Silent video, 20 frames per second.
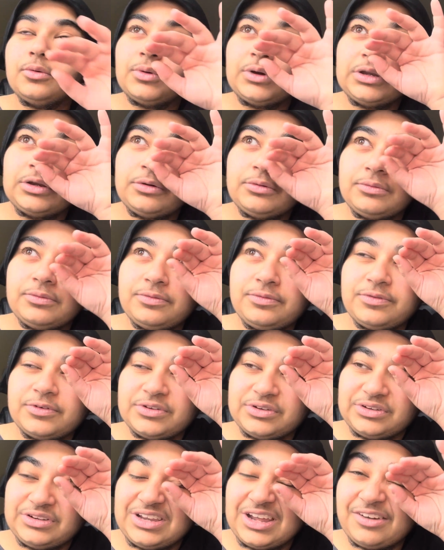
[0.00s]
I know
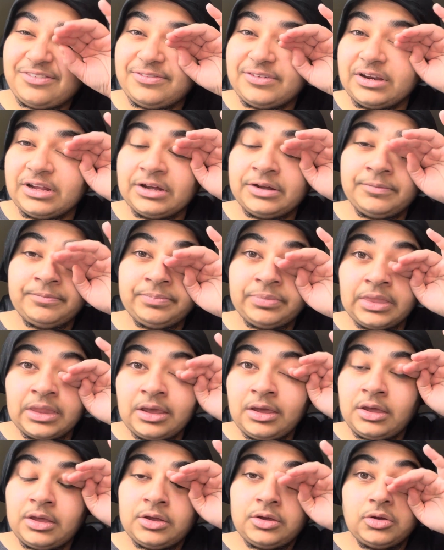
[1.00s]
for definite
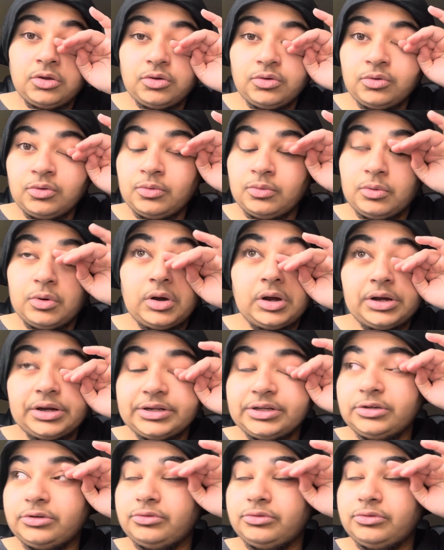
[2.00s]
who I